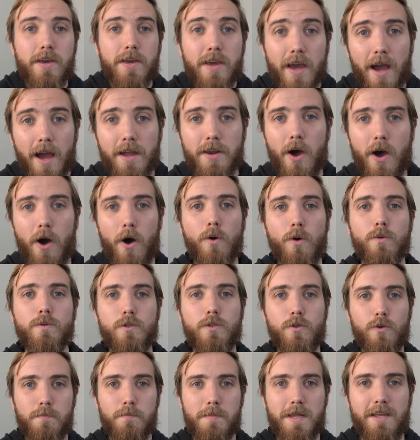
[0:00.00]
can't hold
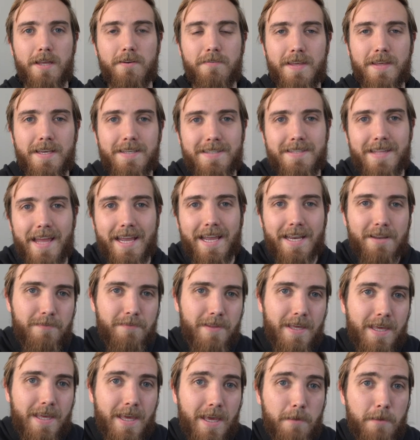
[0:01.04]
too many of these
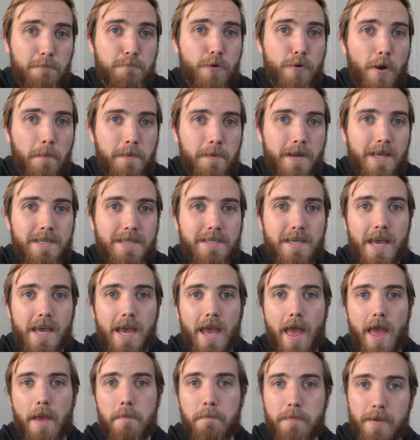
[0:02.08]
negatively geared properties
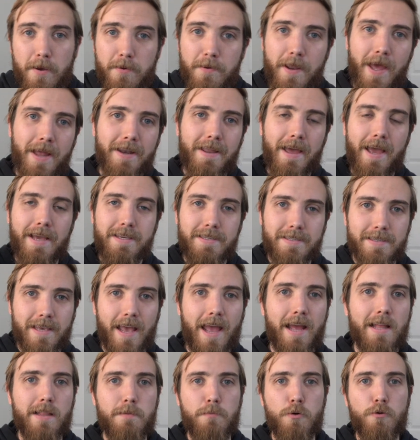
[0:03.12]
and build out a
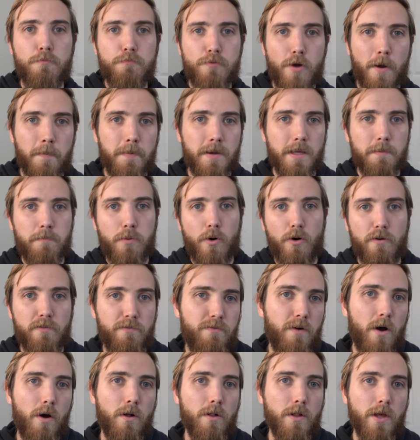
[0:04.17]
scalable property
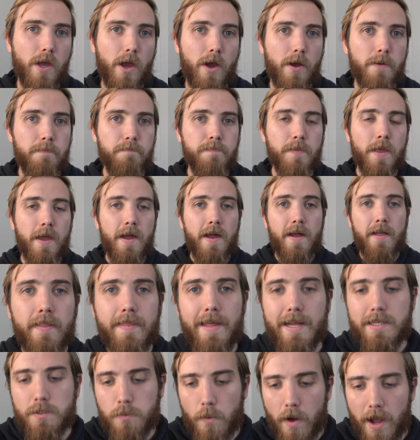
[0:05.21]
portfolio.
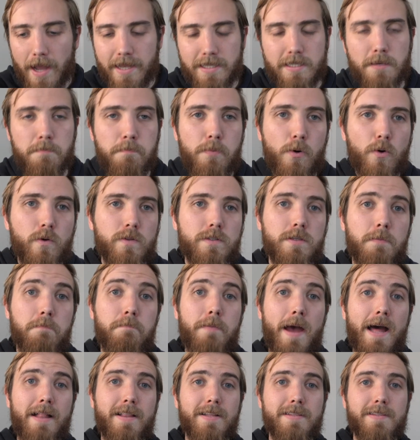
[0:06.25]
That's why it's important to
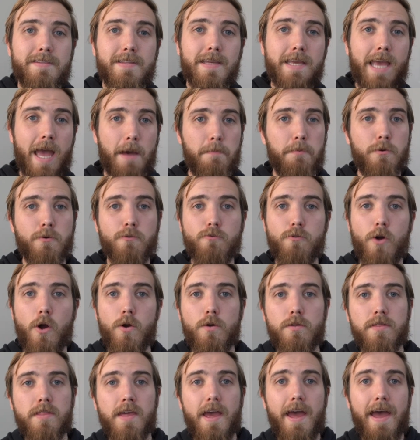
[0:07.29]
balance the capital
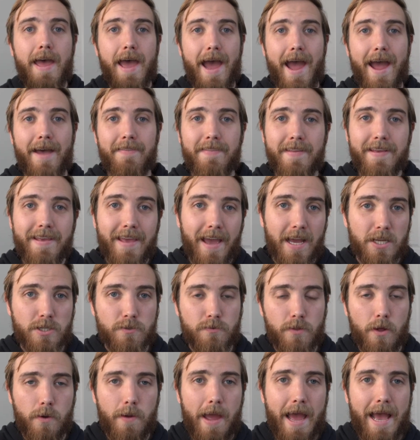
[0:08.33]
growth and the cash
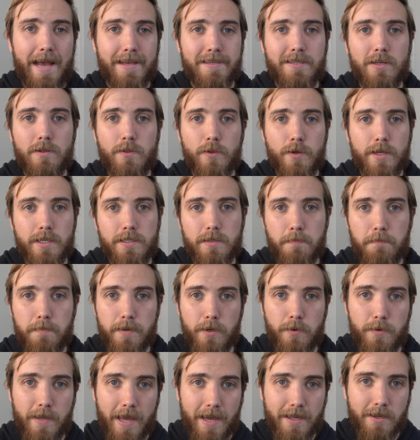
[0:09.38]
flow as you're looking to
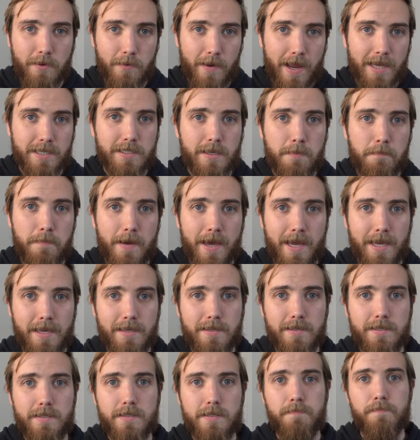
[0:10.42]
build out your asset
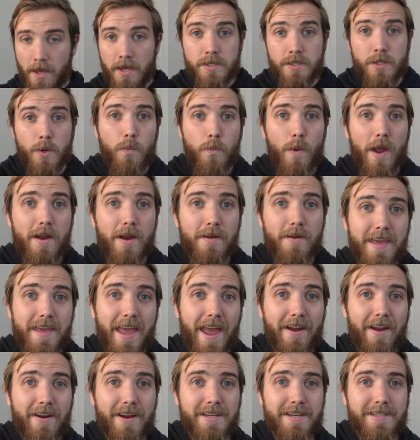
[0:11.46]
base. So where
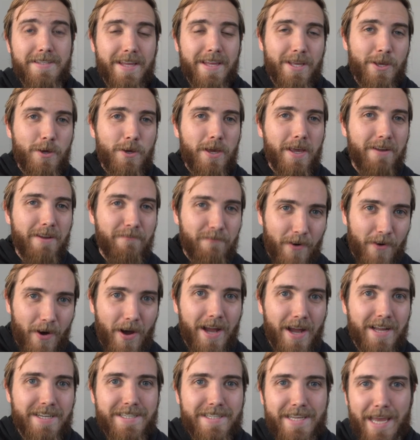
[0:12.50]
areas that you can
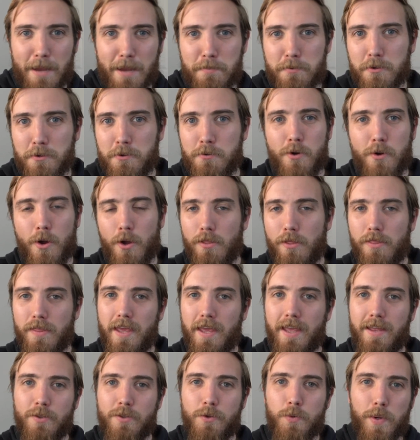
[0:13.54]
find capital growth
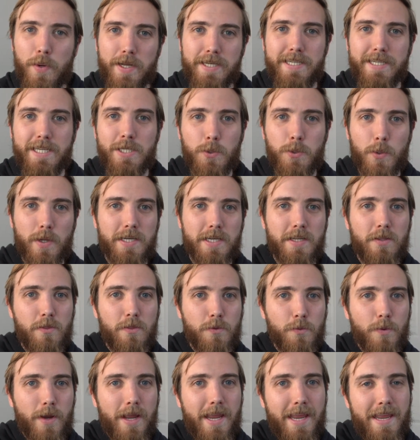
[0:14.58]
in
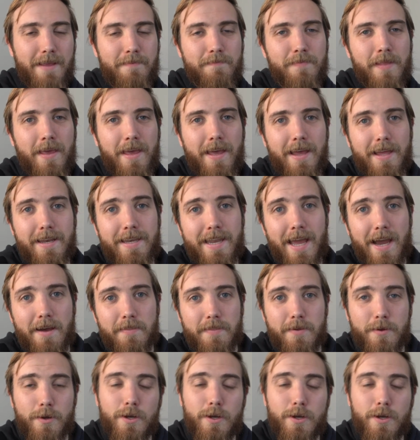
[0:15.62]
2023? Now, there are